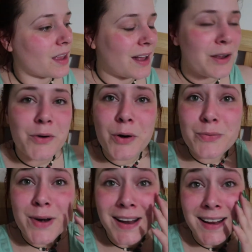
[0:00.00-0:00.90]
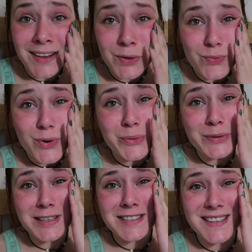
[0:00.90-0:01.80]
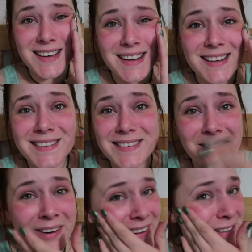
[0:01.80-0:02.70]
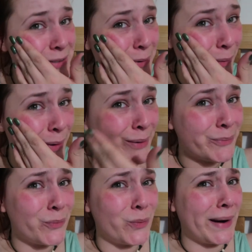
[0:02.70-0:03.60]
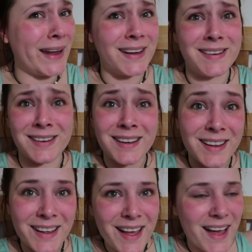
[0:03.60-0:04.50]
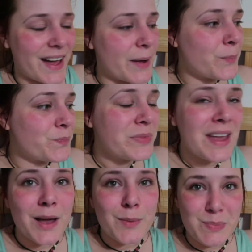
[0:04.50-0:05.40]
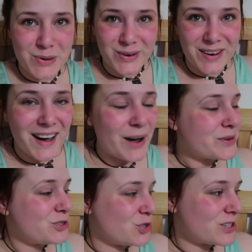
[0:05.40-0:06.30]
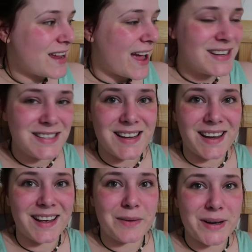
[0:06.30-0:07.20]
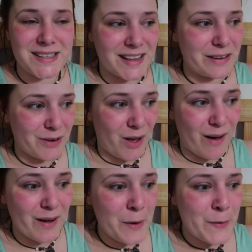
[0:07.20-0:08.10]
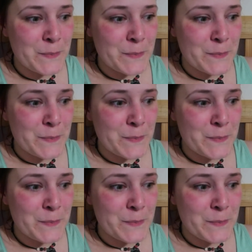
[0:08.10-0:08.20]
I've got really rosy cheeks. Oh, that's so weird. But I was just editing my daily vlog.